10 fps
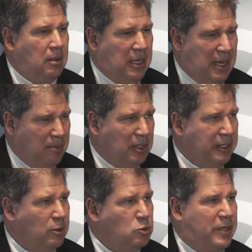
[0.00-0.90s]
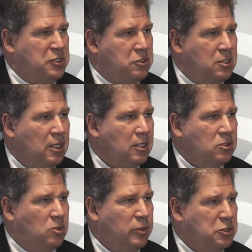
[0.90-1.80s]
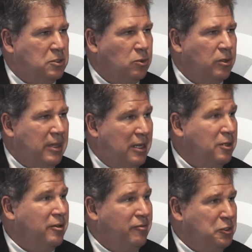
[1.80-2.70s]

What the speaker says: enabling those patients to restore that near